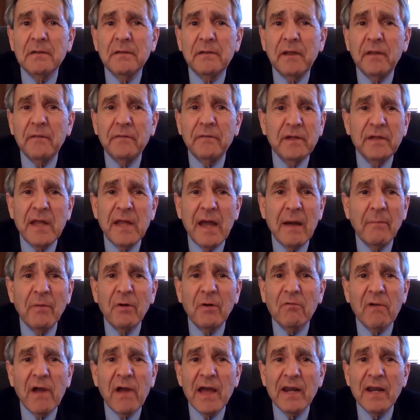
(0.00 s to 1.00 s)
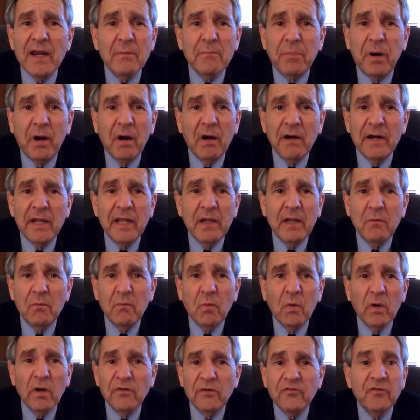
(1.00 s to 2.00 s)
the Democratic Party
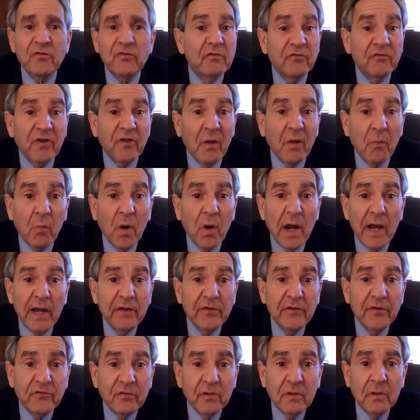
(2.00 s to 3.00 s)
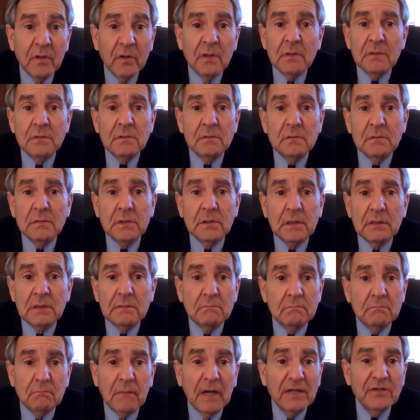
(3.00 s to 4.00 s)
was in some ways
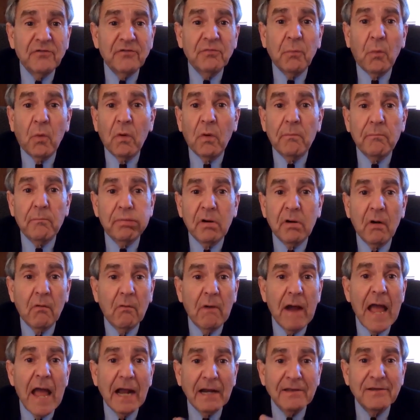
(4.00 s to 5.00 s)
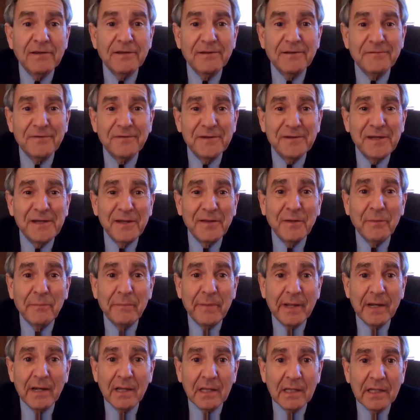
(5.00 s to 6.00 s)
much more proactive in the
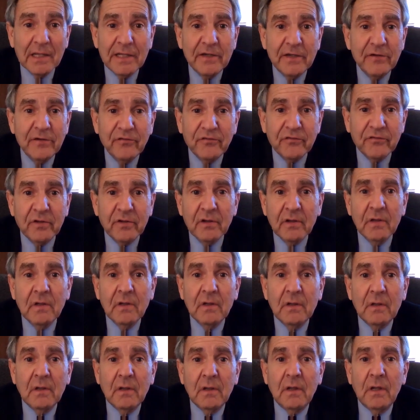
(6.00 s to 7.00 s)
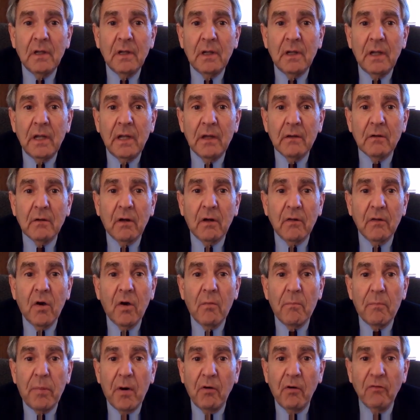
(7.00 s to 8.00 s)
Middle East. And
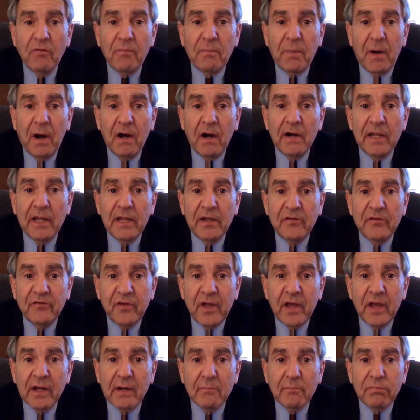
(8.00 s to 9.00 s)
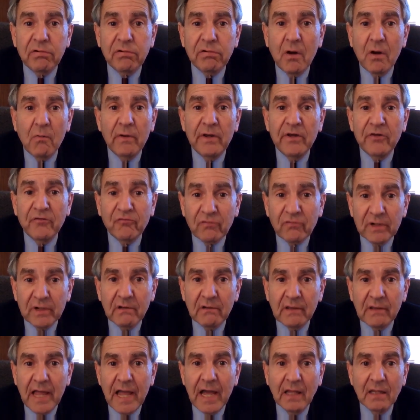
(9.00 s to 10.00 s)
although both parties had a
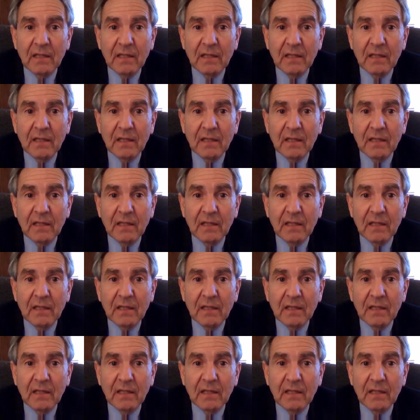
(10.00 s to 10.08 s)
pro-Israel